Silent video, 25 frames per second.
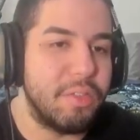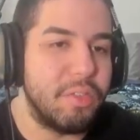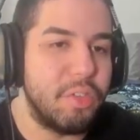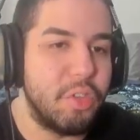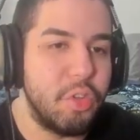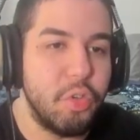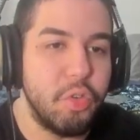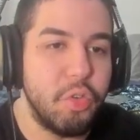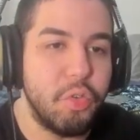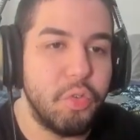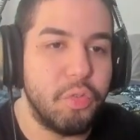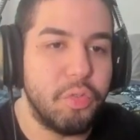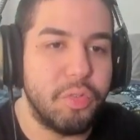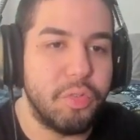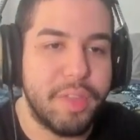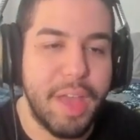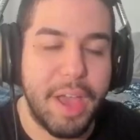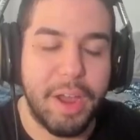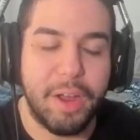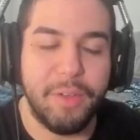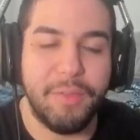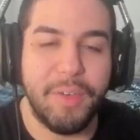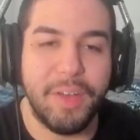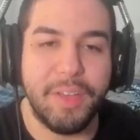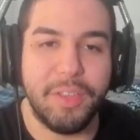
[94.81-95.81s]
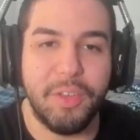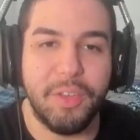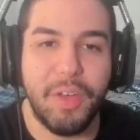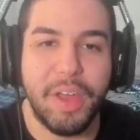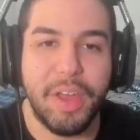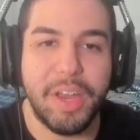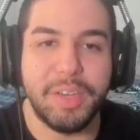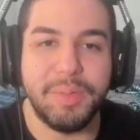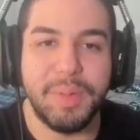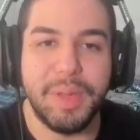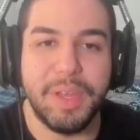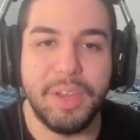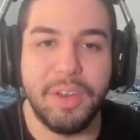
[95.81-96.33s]
do sacrifice their
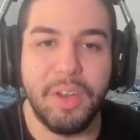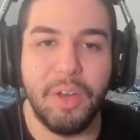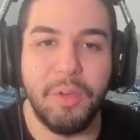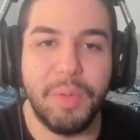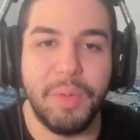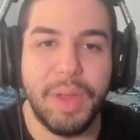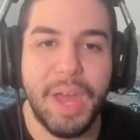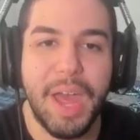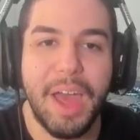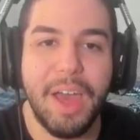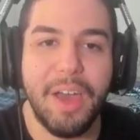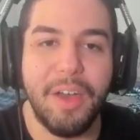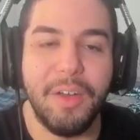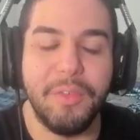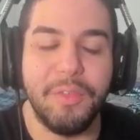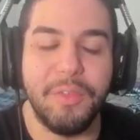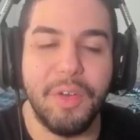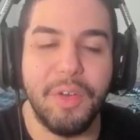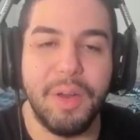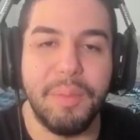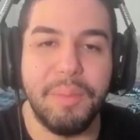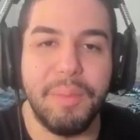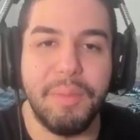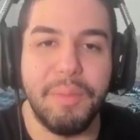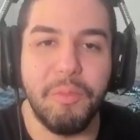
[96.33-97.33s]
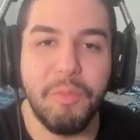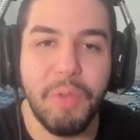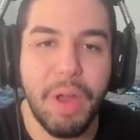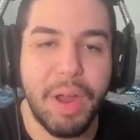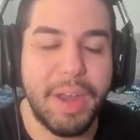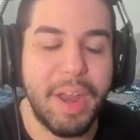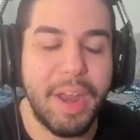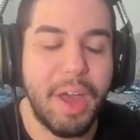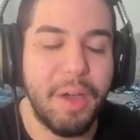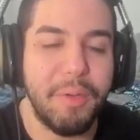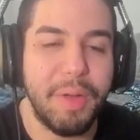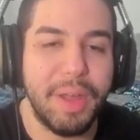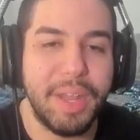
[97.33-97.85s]
HP. You know, we have right
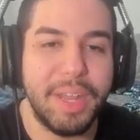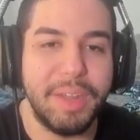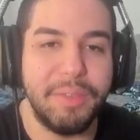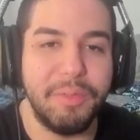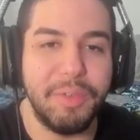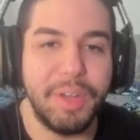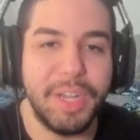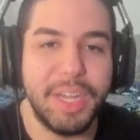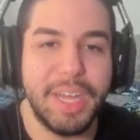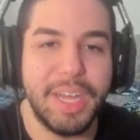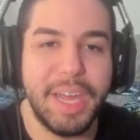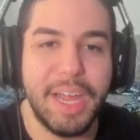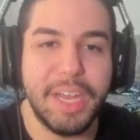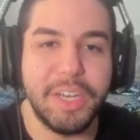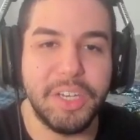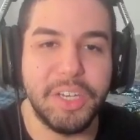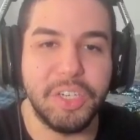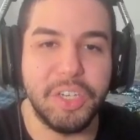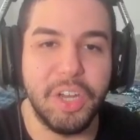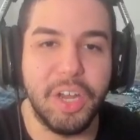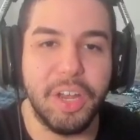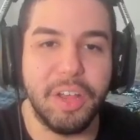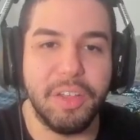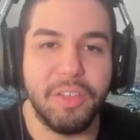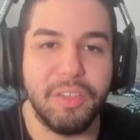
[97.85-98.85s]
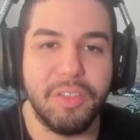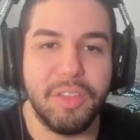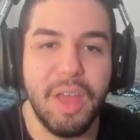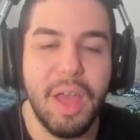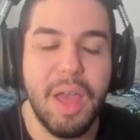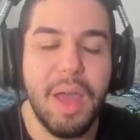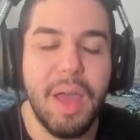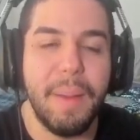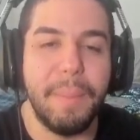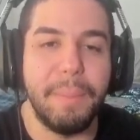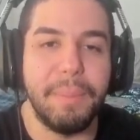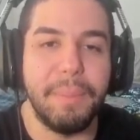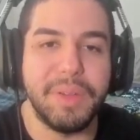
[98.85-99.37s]
now really it's just
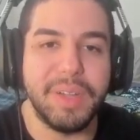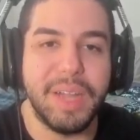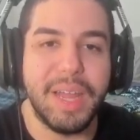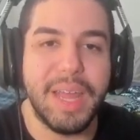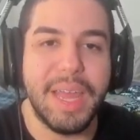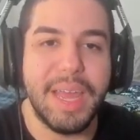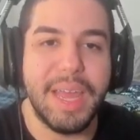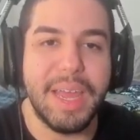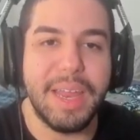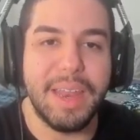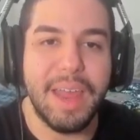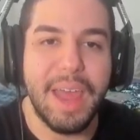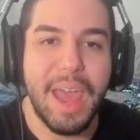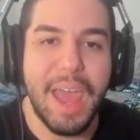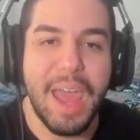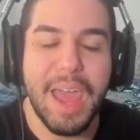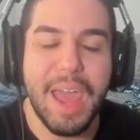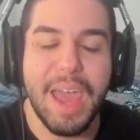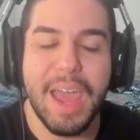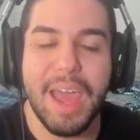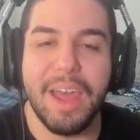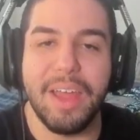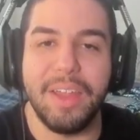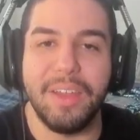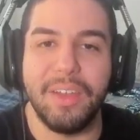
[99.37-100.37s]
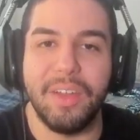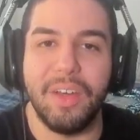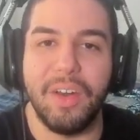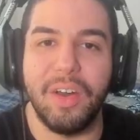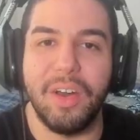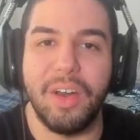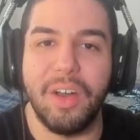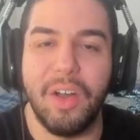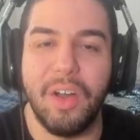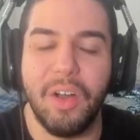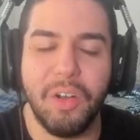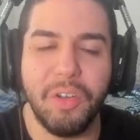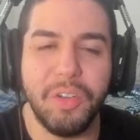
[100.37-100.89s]
Blade and
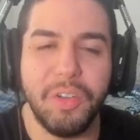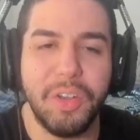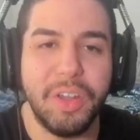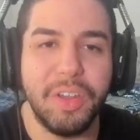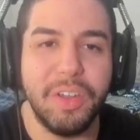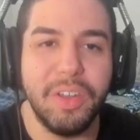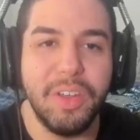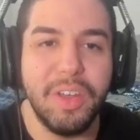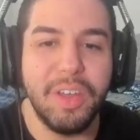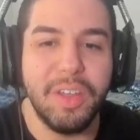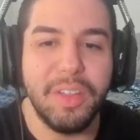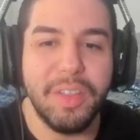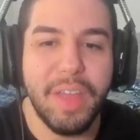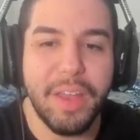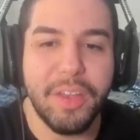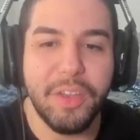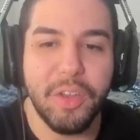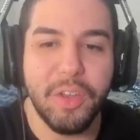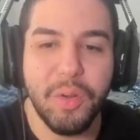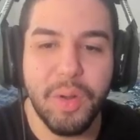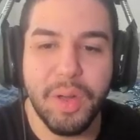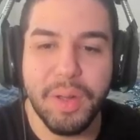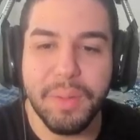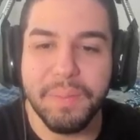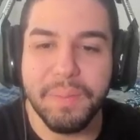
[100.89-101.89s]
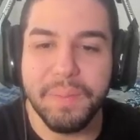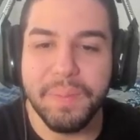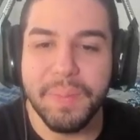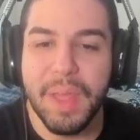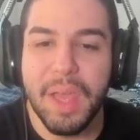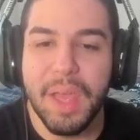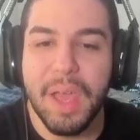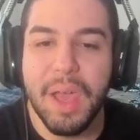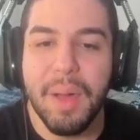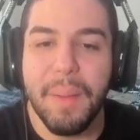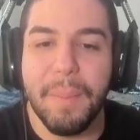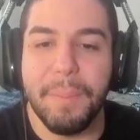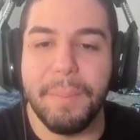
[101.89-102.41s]
Arlen that do it,
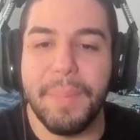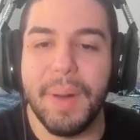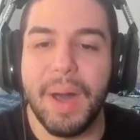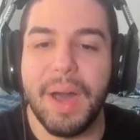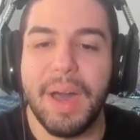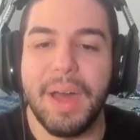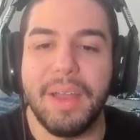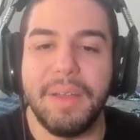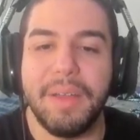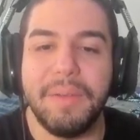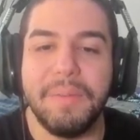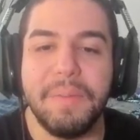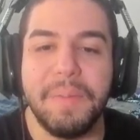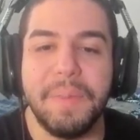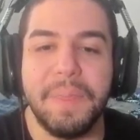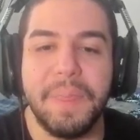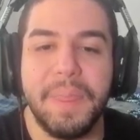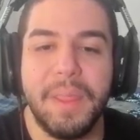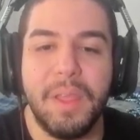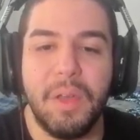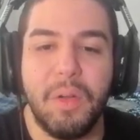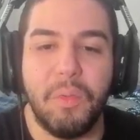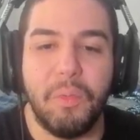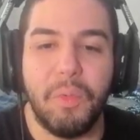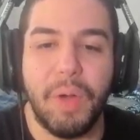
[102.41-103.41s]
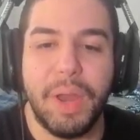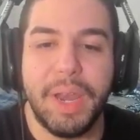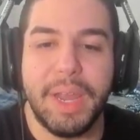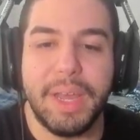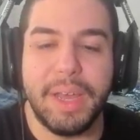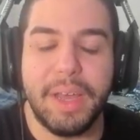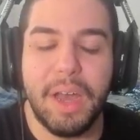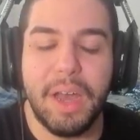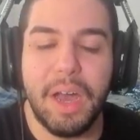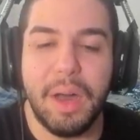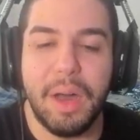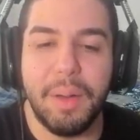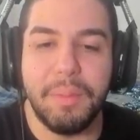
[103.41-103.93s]
but when
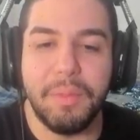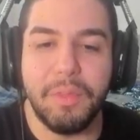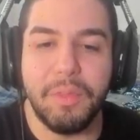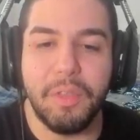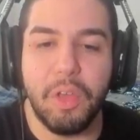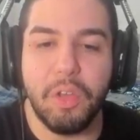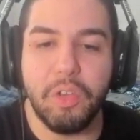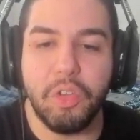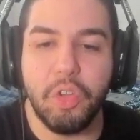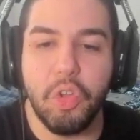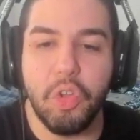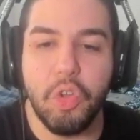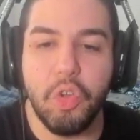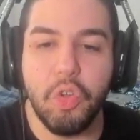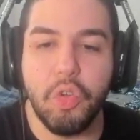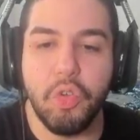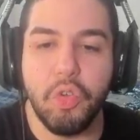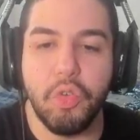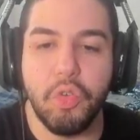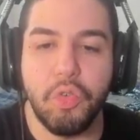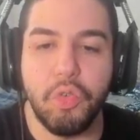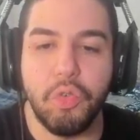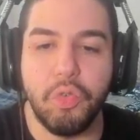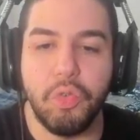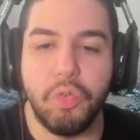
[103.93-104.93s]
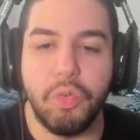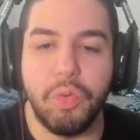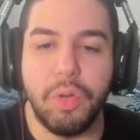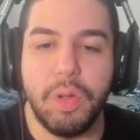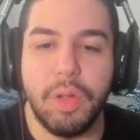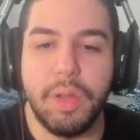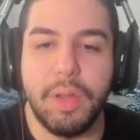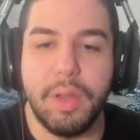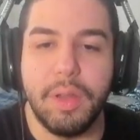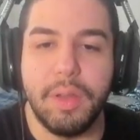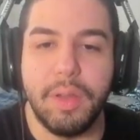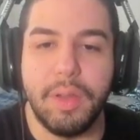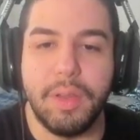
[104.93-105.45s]
it comes to
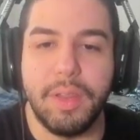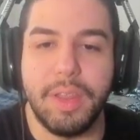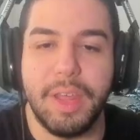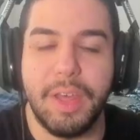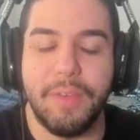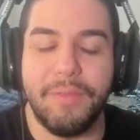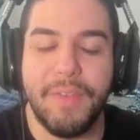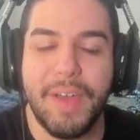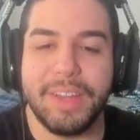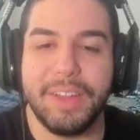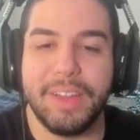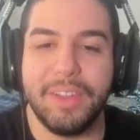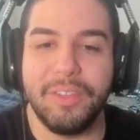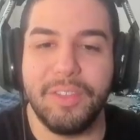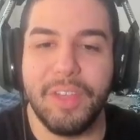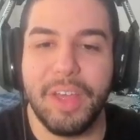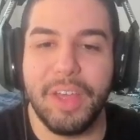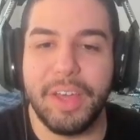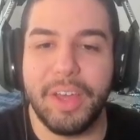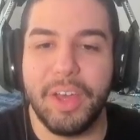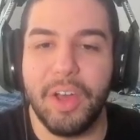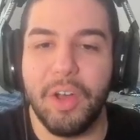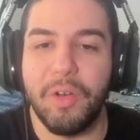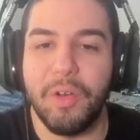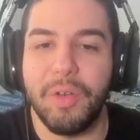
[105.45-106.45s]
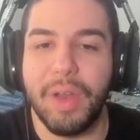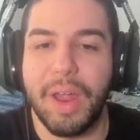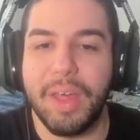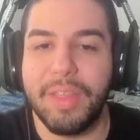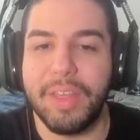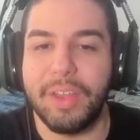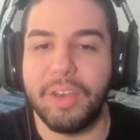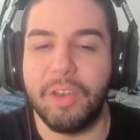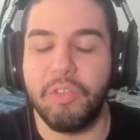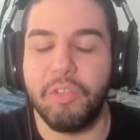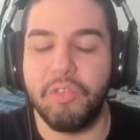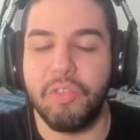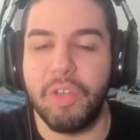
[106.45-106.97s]
the effect of this light cone, I
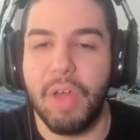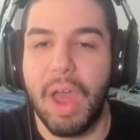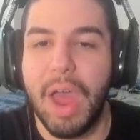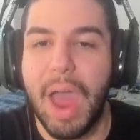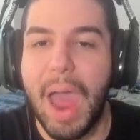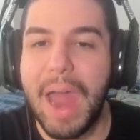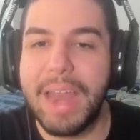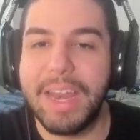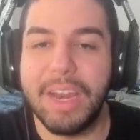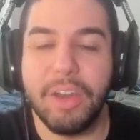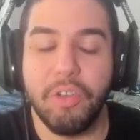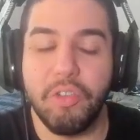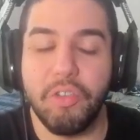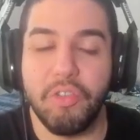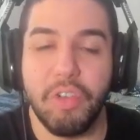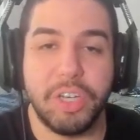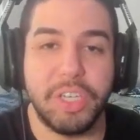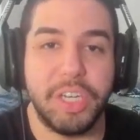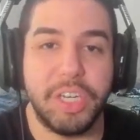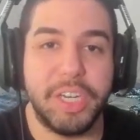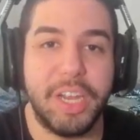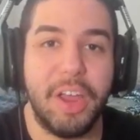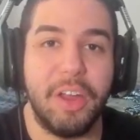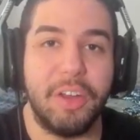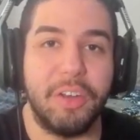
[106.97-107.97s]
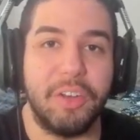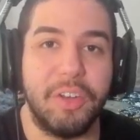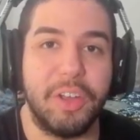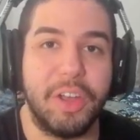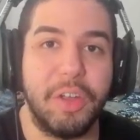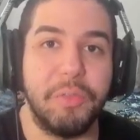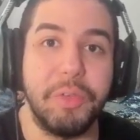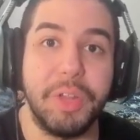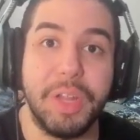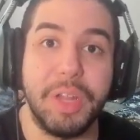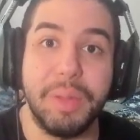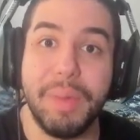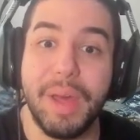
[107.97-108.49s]
think any destruction character
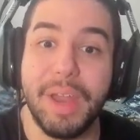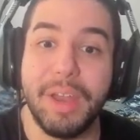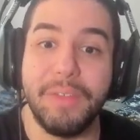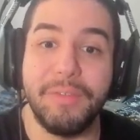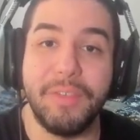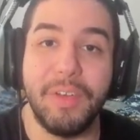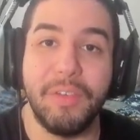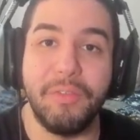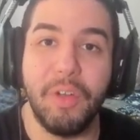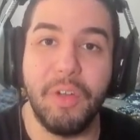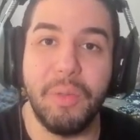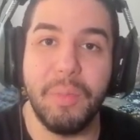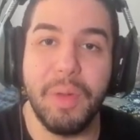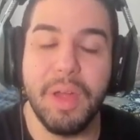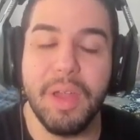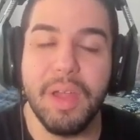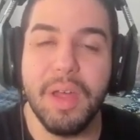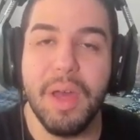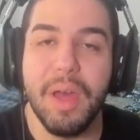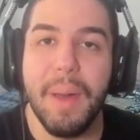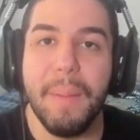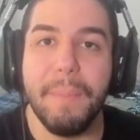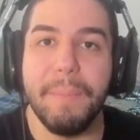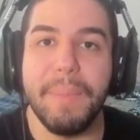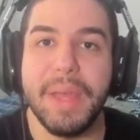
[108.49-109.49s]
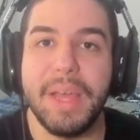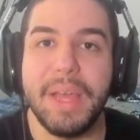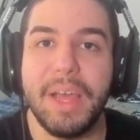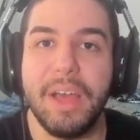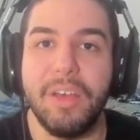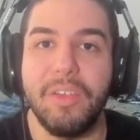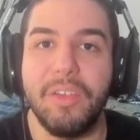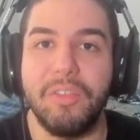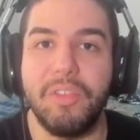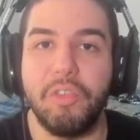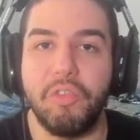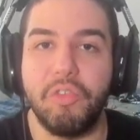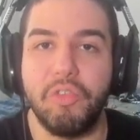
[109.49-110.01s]
can really benefit from it,
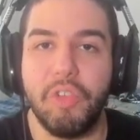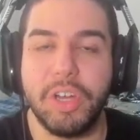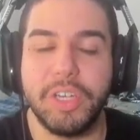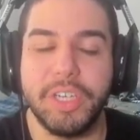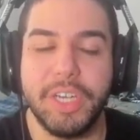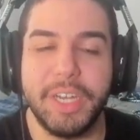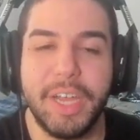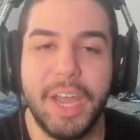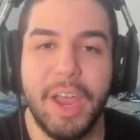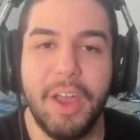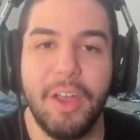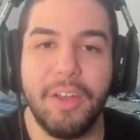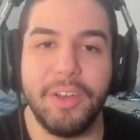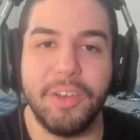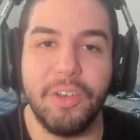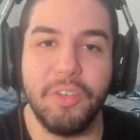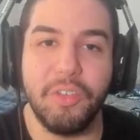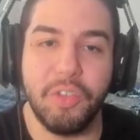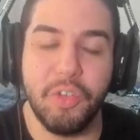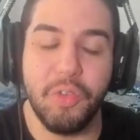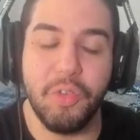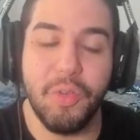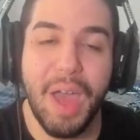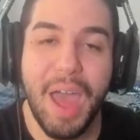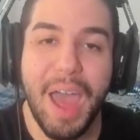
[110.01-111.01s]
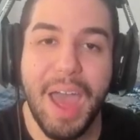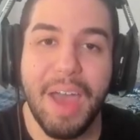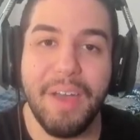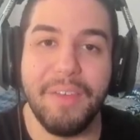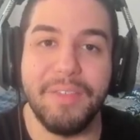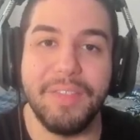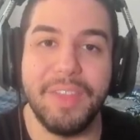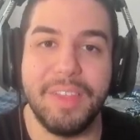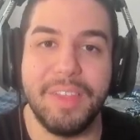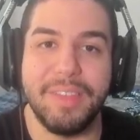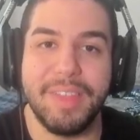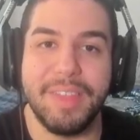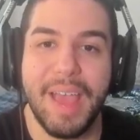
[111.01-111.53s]
because destruction characters do
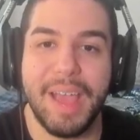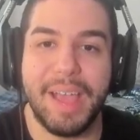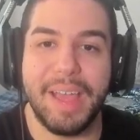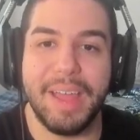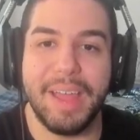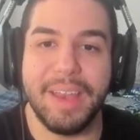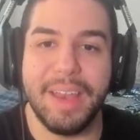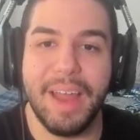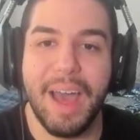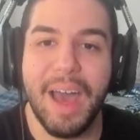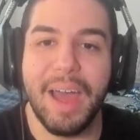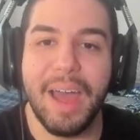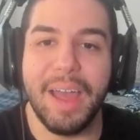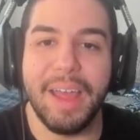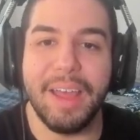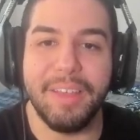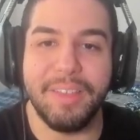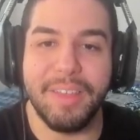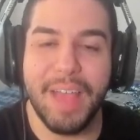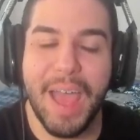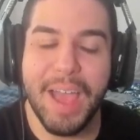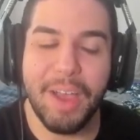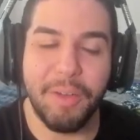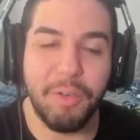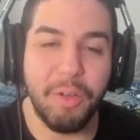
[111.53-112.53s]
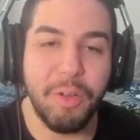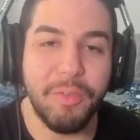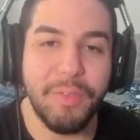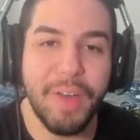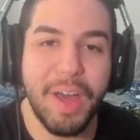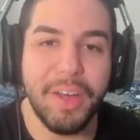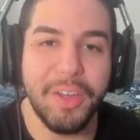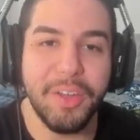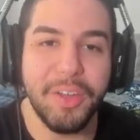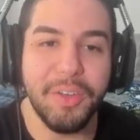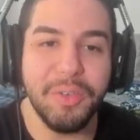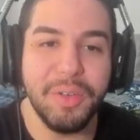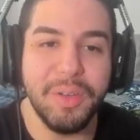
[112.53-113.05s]
have the second highest aggro
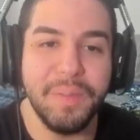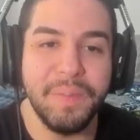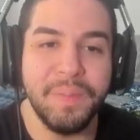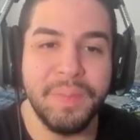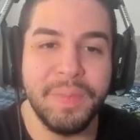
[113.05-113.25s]
value